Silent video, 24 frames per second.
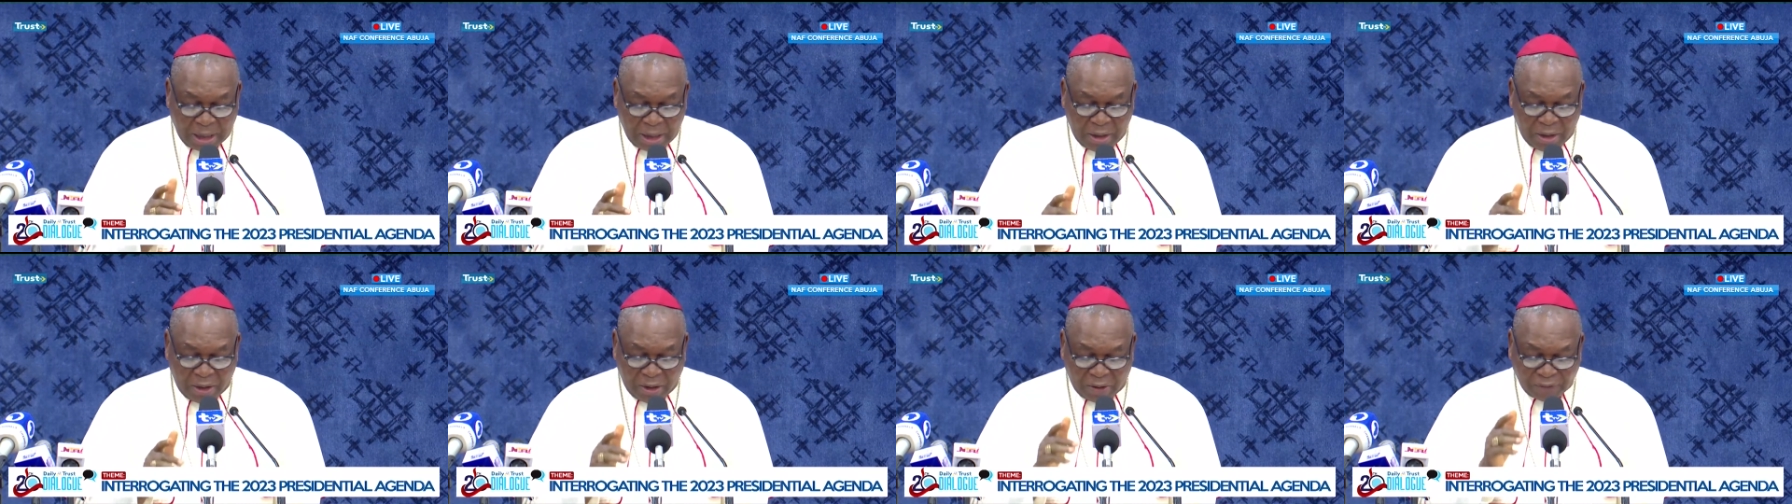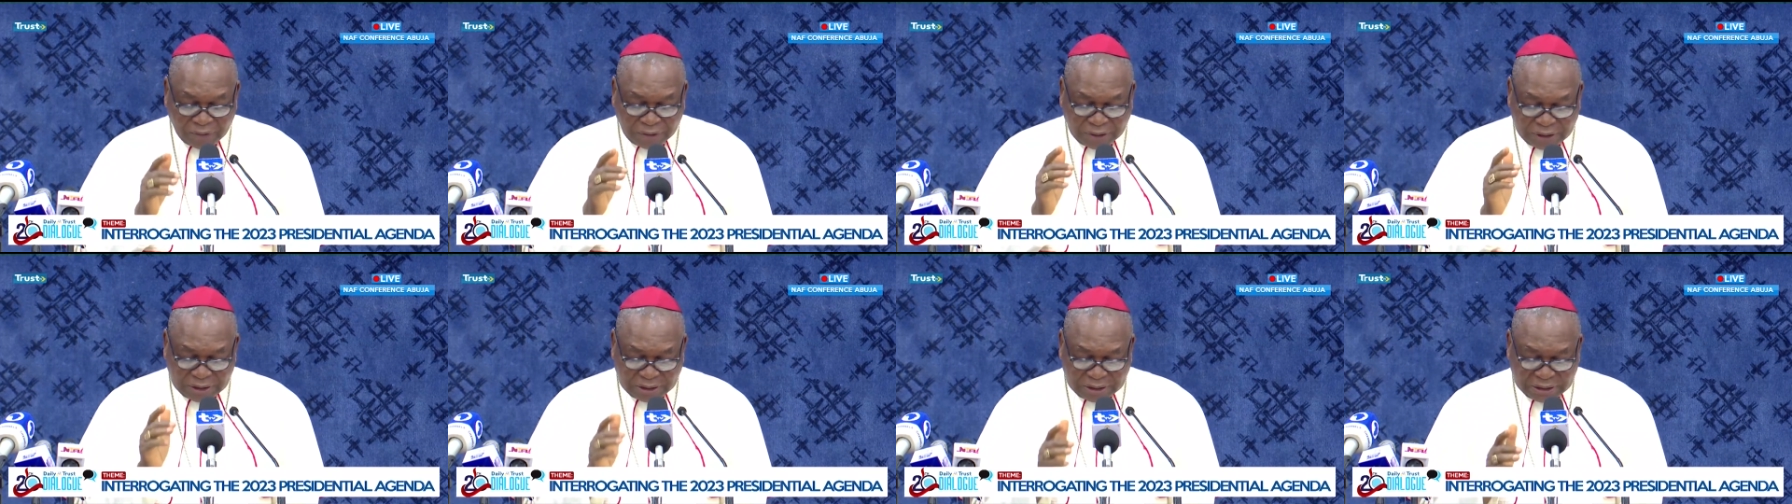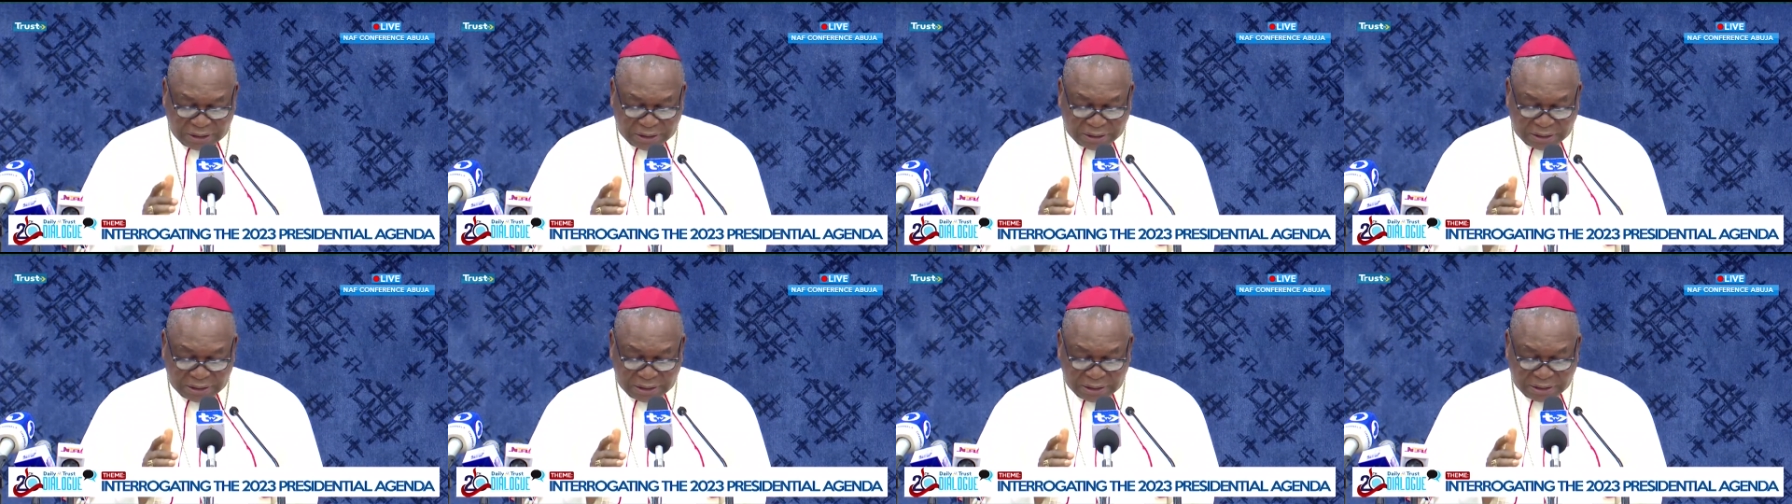in the
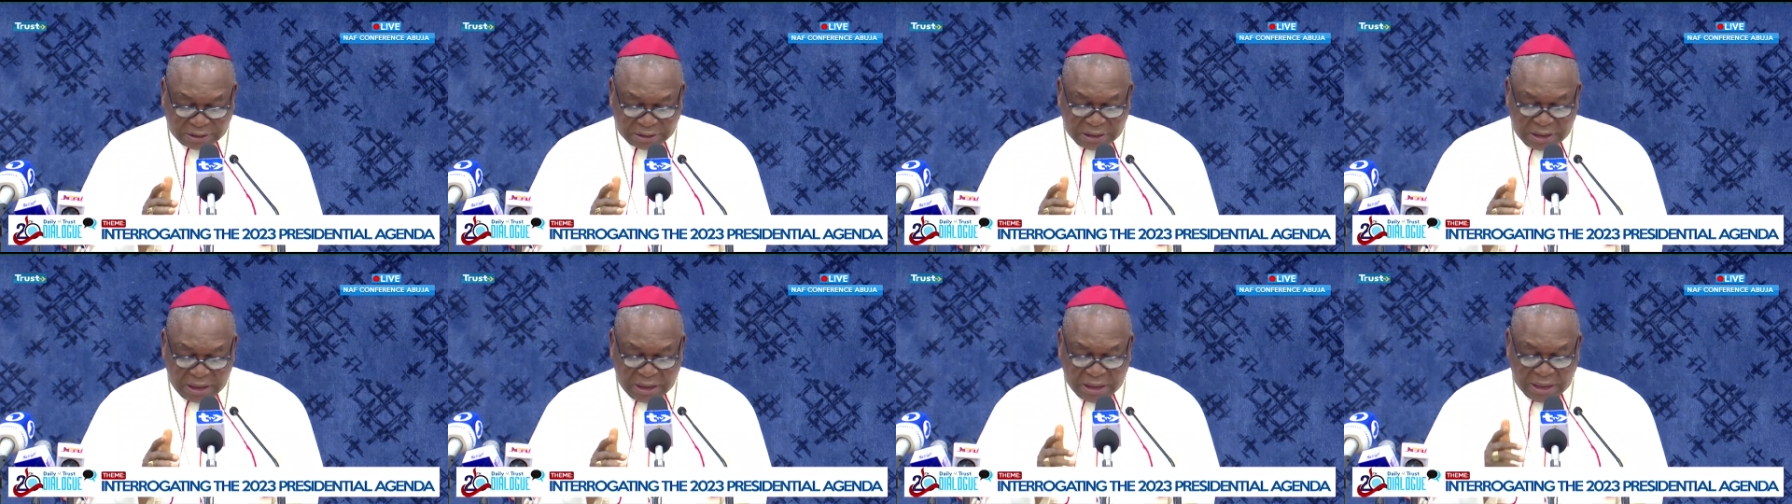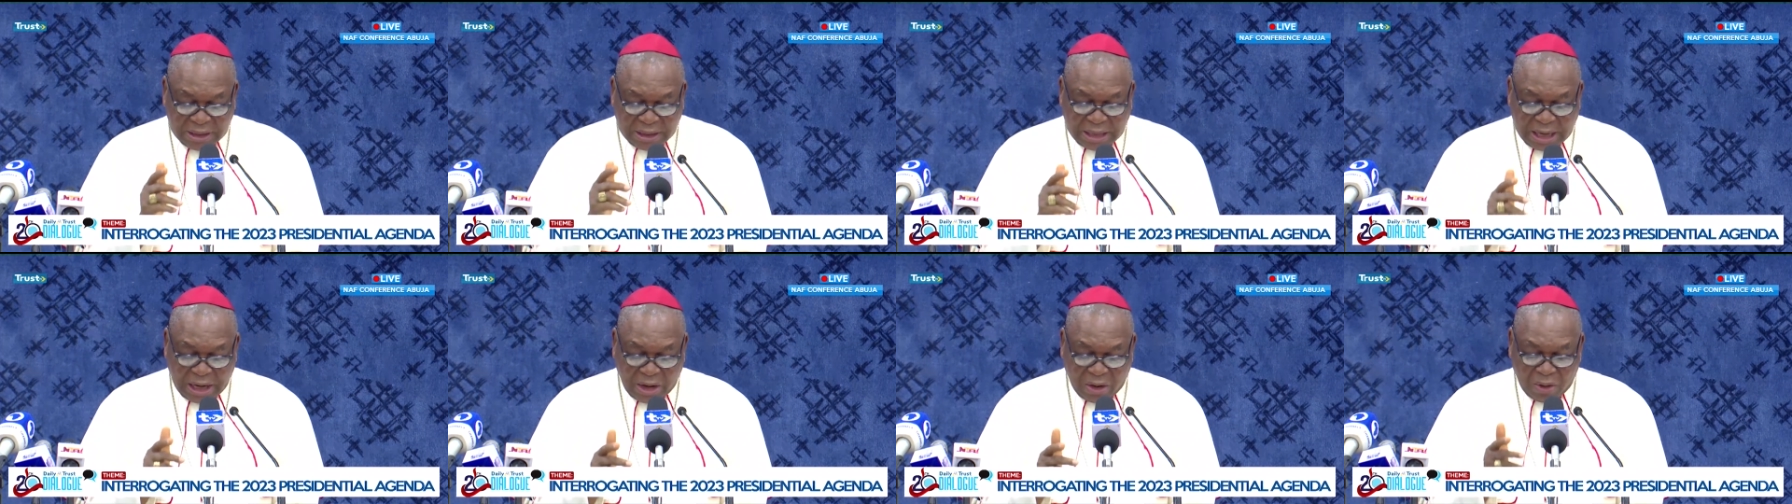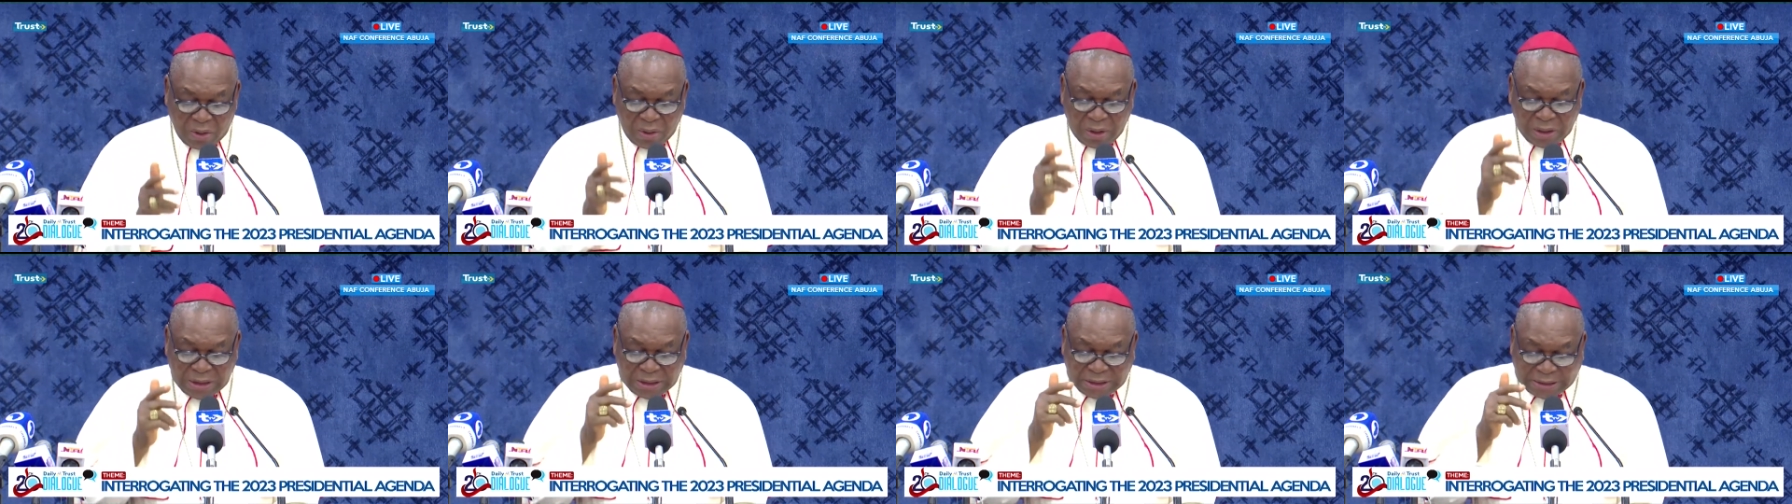heightened number
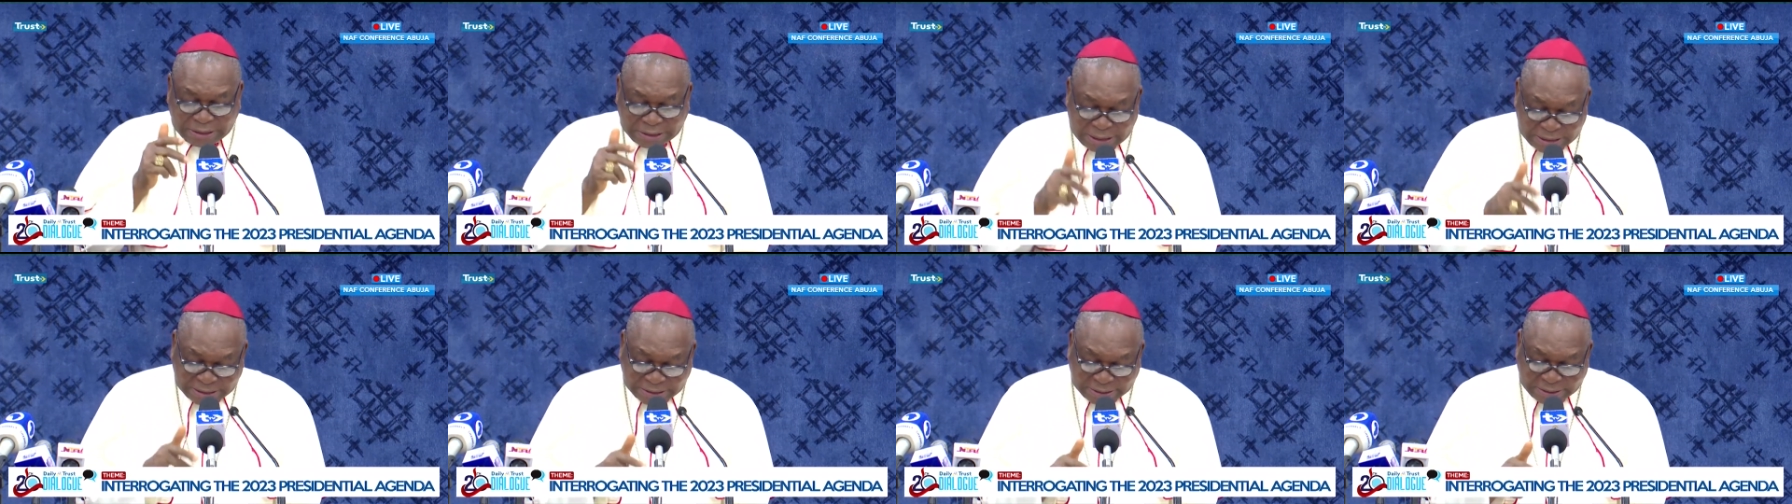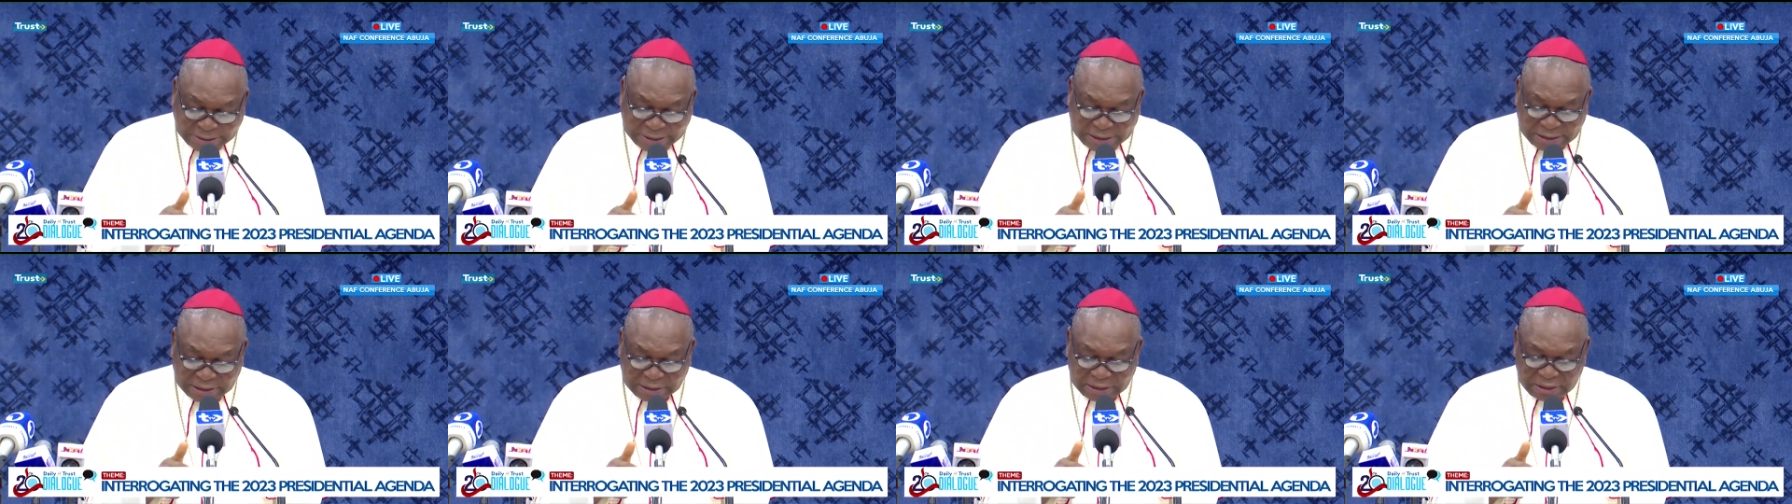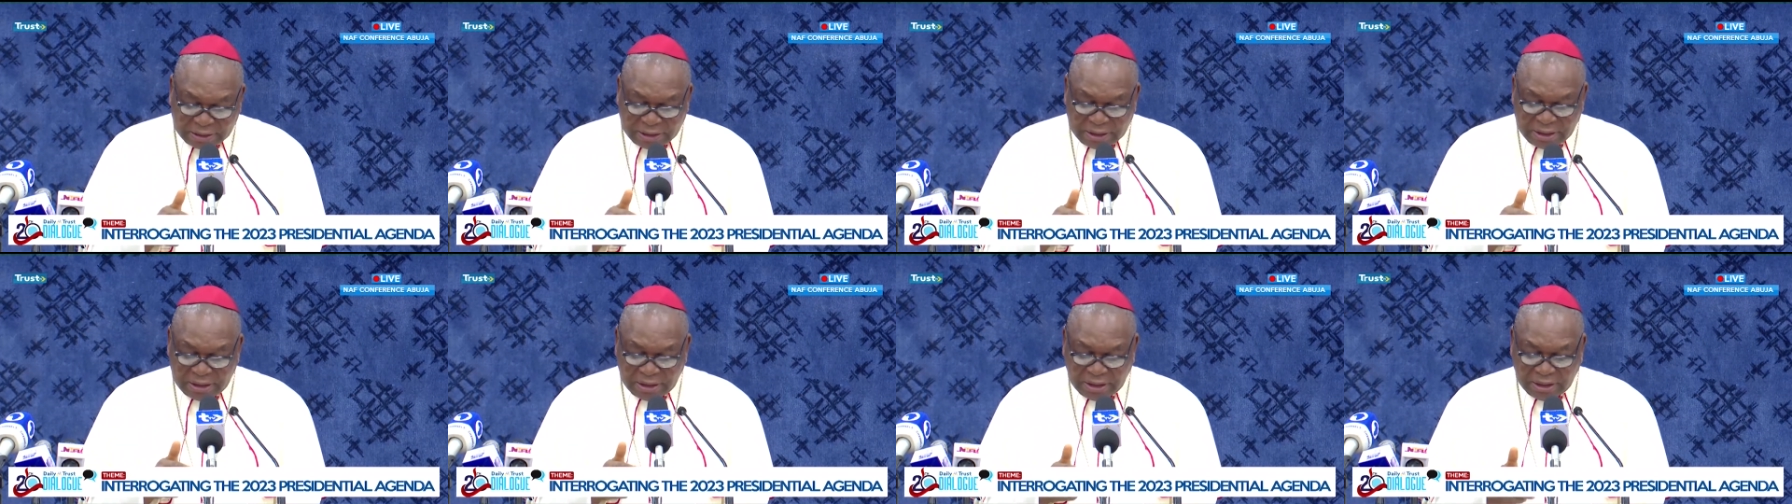of
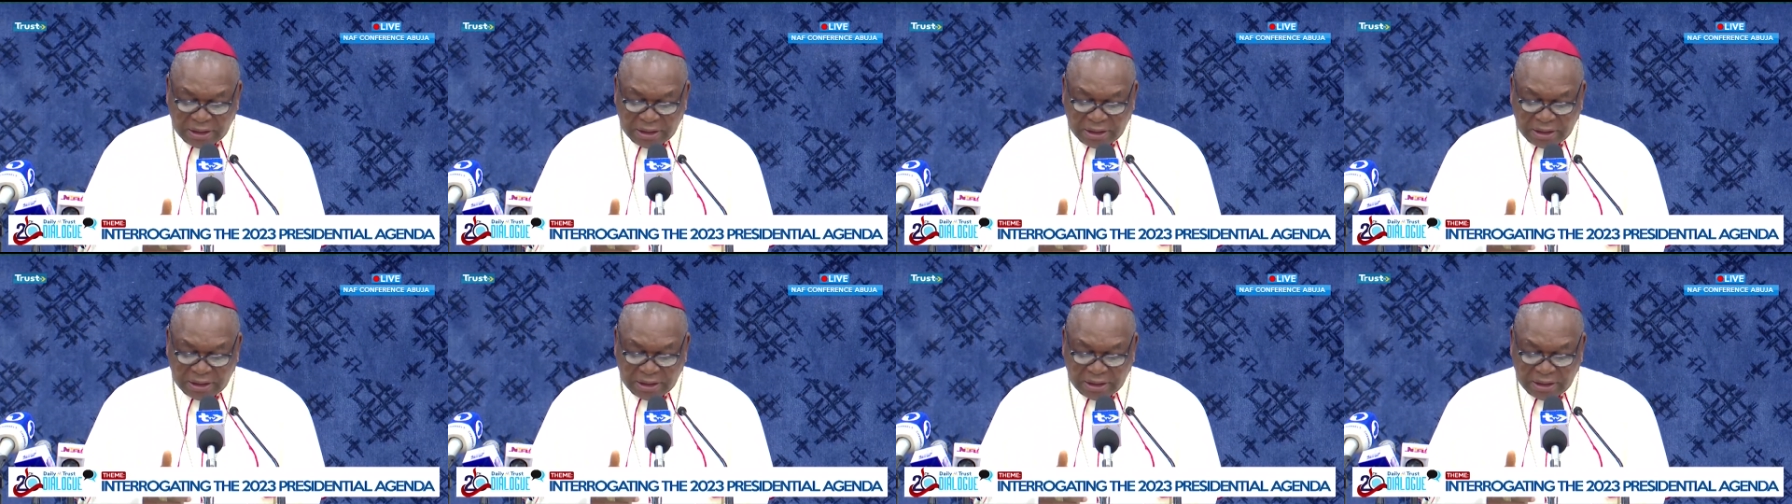citizens